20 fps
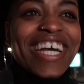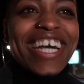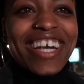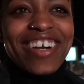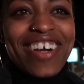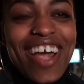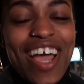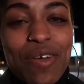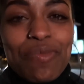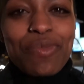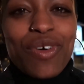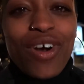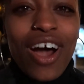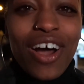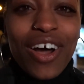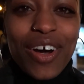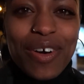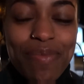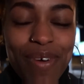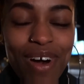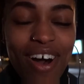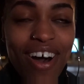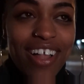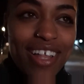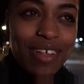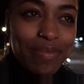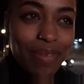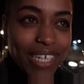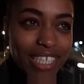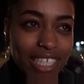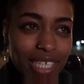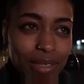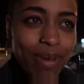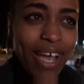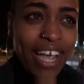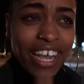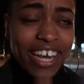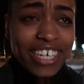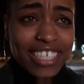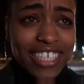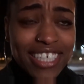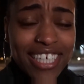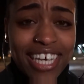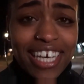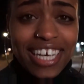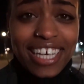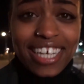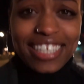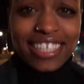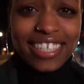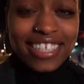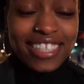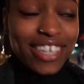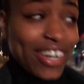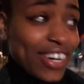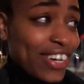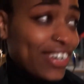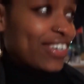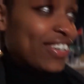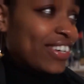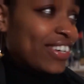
we would see a movie on the weekends, and